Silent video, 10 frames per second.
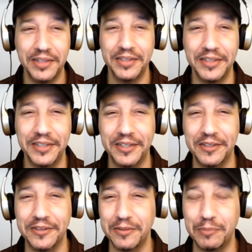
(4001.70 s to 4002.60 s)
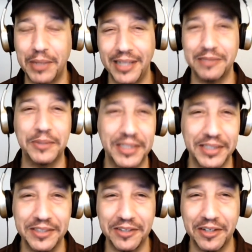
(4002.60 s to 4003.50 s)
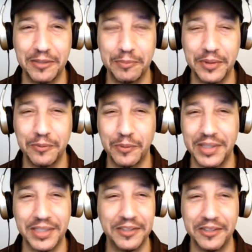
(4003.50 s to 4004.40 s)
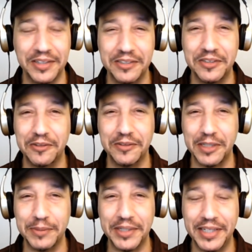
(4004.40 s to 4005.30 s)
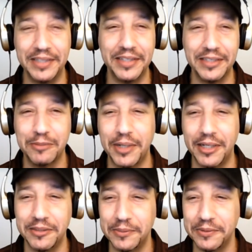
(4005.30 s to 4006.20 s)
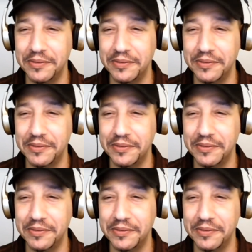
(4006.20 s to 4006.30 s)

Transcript: you know, the possibilities on it, but really there is no limit. Anything's possible.